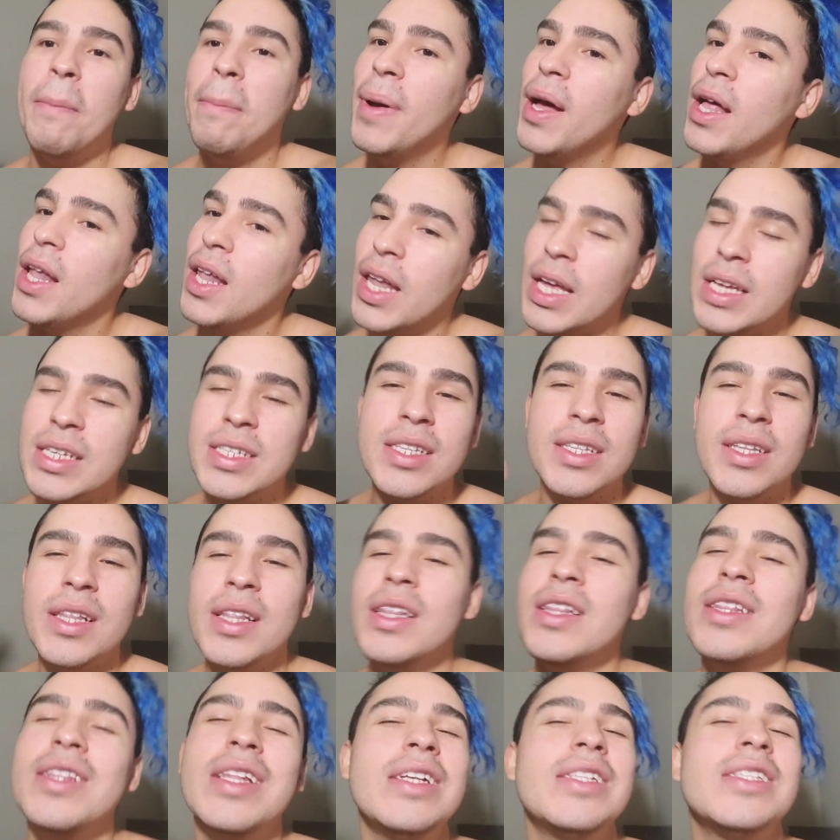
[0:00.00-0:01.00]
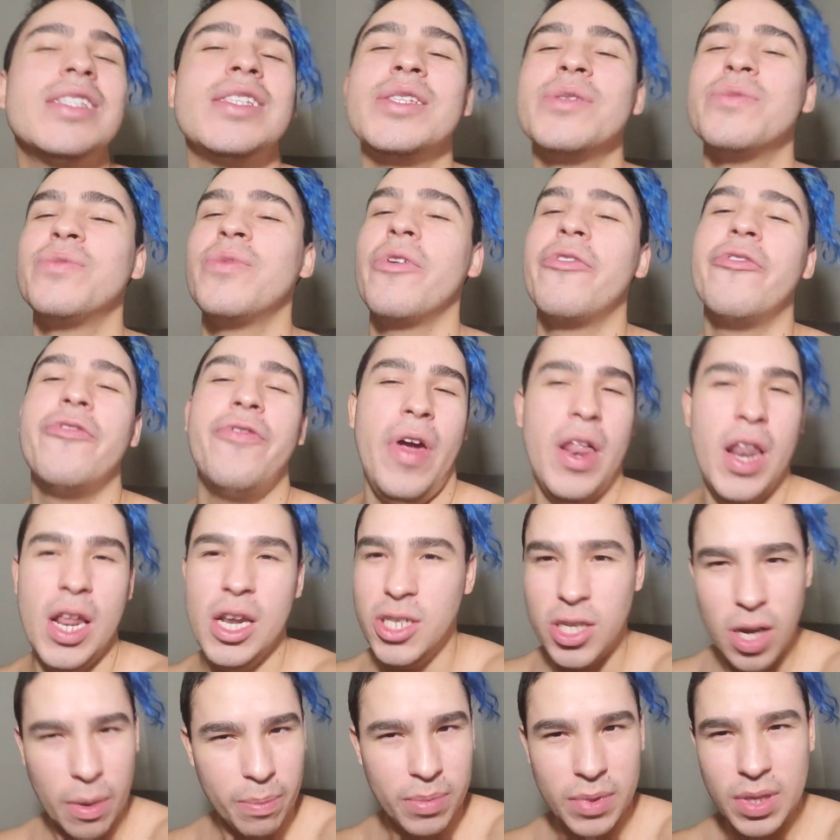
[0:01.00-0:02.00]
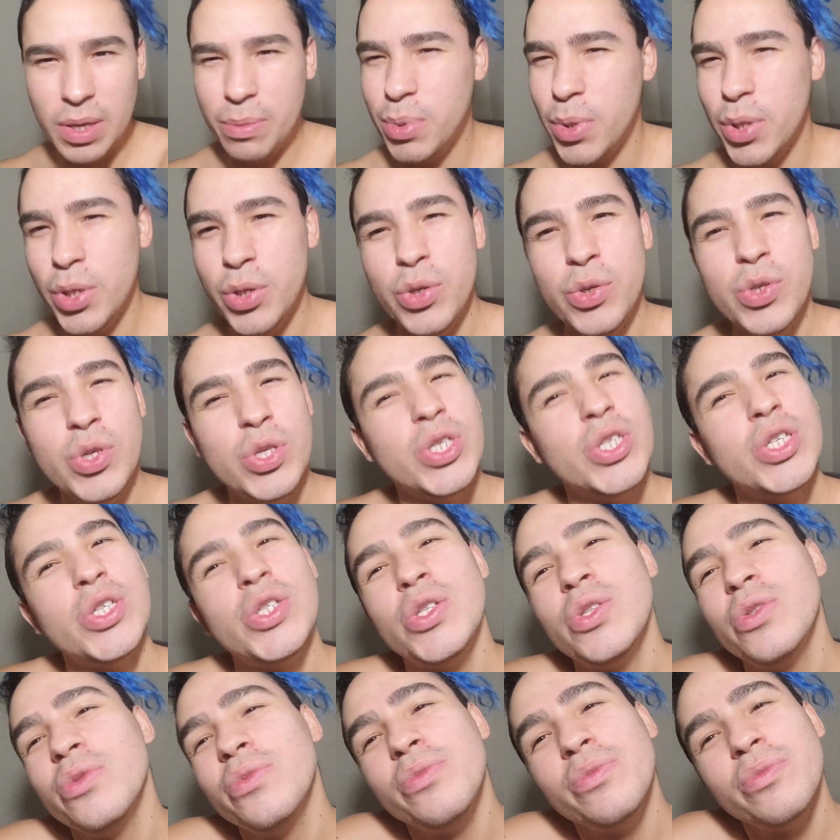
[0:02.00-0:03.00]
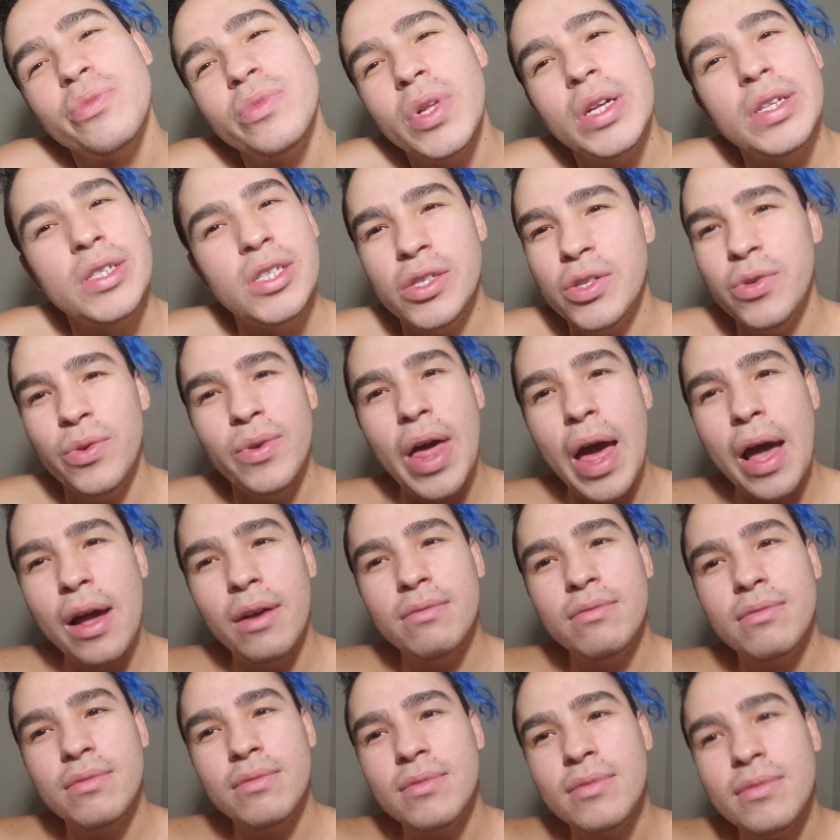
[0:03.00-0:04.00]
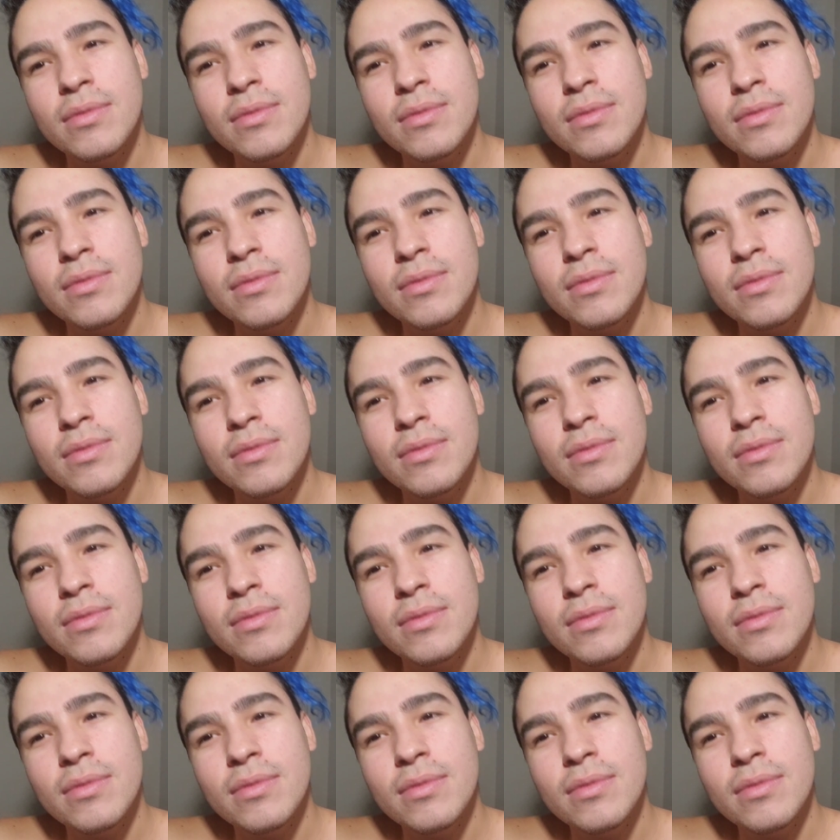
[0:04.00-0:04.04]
But let's let's finish up the blues. Let's do that.